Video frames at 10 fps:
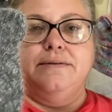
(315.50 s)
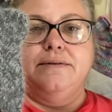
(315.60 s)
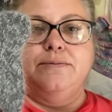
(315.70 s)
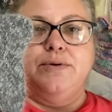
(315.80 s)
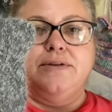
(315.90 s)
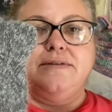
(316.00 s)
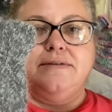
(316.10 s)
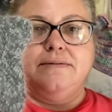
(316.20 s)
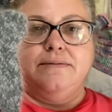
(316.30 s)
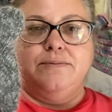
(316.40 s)

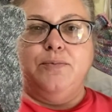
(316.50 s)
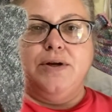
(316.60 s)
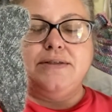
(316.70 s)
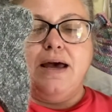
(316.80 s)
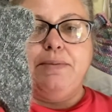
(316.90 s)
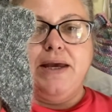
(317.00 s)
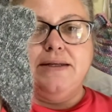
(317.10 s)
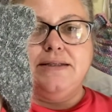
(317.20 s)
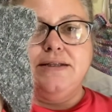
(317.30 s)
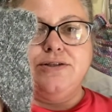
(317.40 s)
was, once I paid
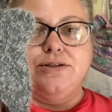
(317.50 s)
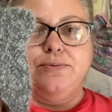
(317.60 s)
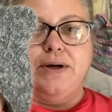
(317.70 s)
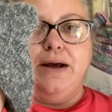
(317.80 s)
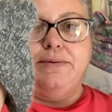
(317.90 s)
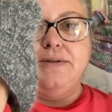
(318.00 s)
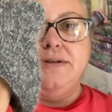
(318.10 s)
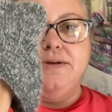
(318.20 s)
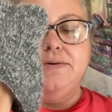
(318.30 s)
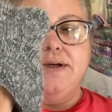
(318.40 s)
attention to what I was
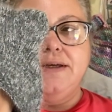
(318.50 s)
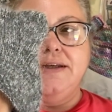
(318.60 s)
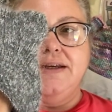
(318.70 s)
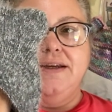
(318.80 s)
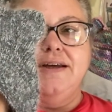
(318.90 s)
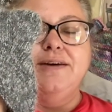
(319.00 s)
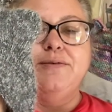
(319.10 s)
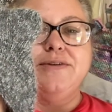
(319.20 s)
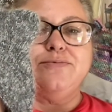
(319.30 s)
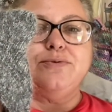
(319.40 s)
doing,
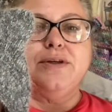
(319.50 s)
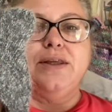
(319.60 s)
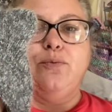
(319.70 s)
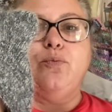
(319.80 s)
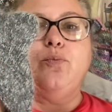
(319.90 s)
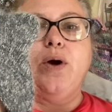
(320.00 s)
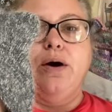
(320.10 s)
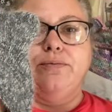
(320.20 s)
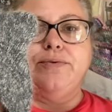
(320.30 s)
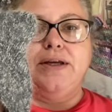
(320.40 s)
was really
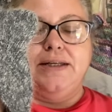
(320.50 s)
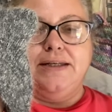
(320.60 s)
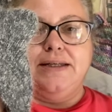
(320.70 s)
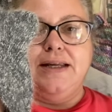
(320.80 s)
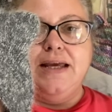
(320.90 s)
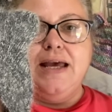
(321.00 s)
well written.